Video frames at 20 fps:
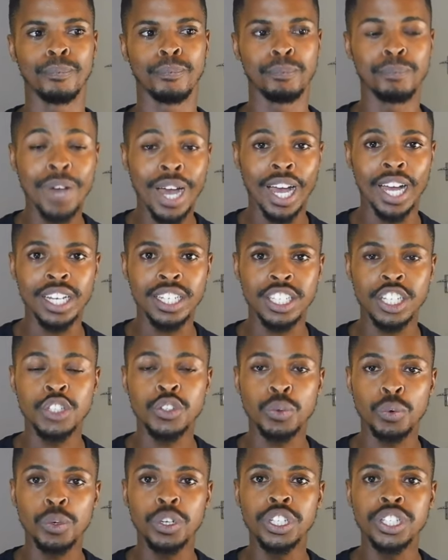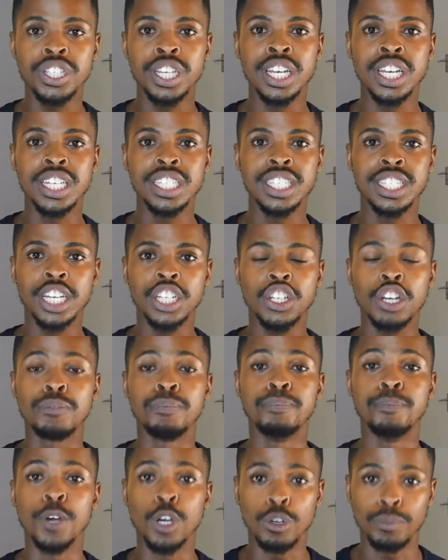But it's always such a
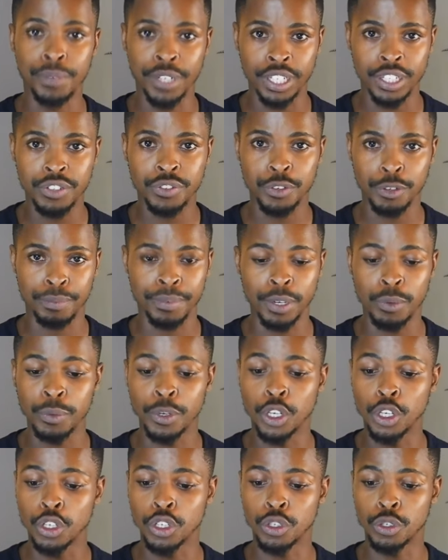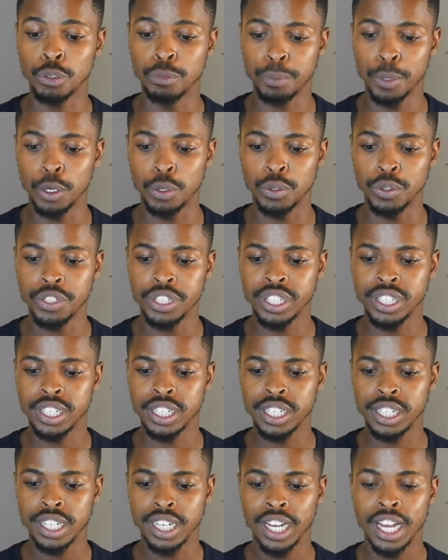moment for me when you do
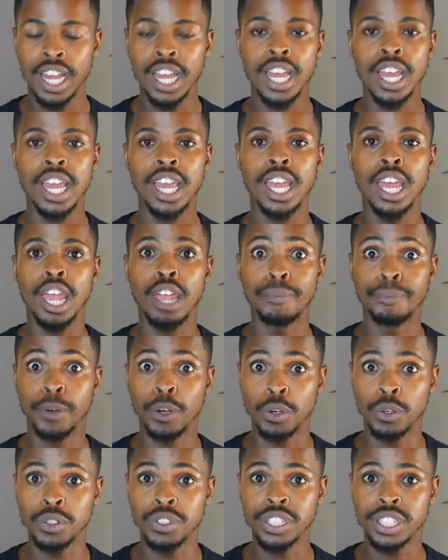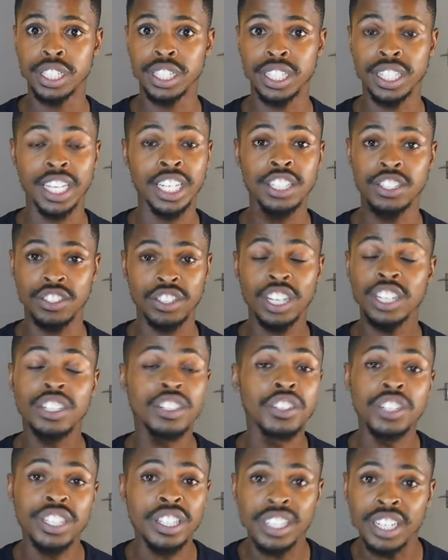post a post that is not
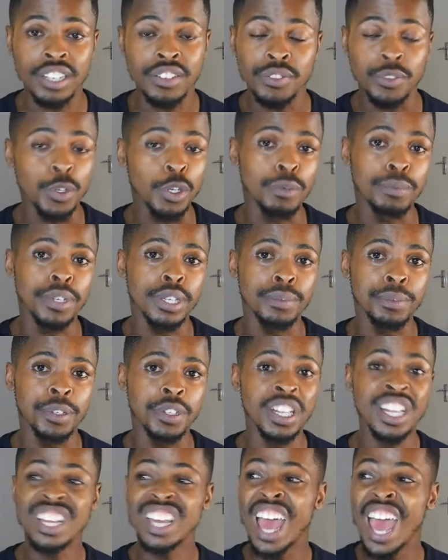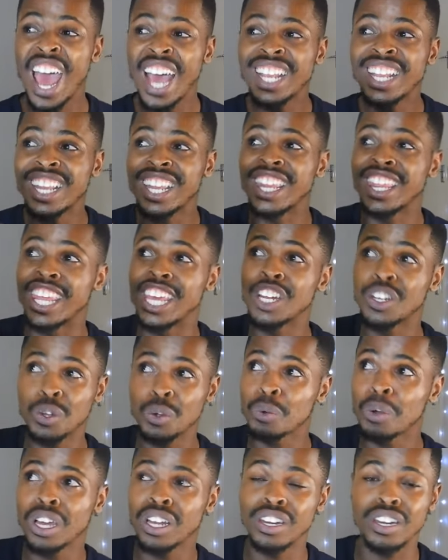good enough for your people at their
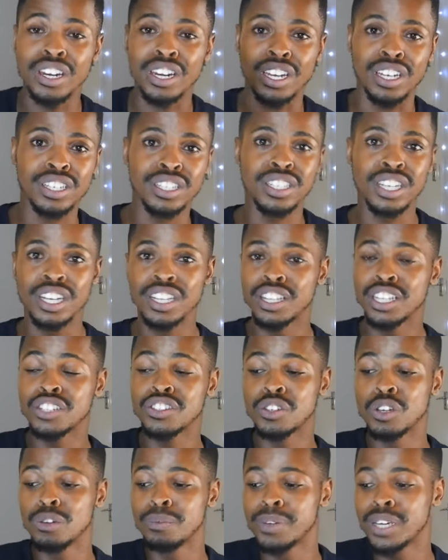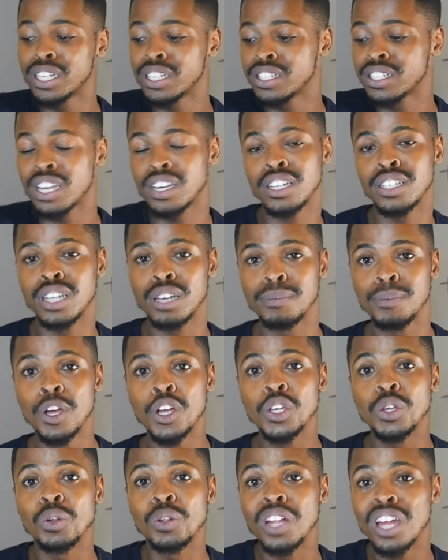200. There's no petitionism.
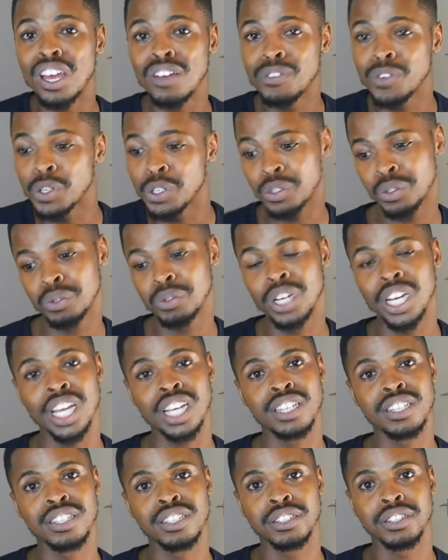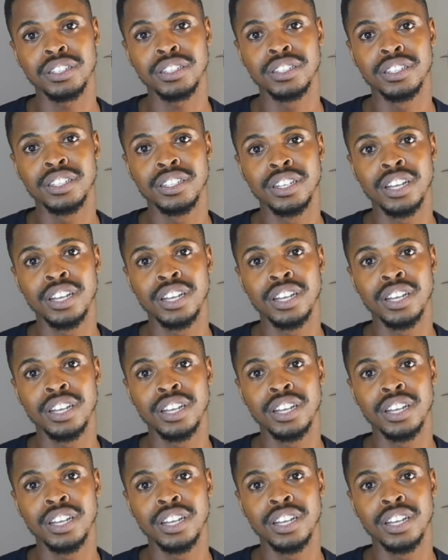You'll have your 2 likes still.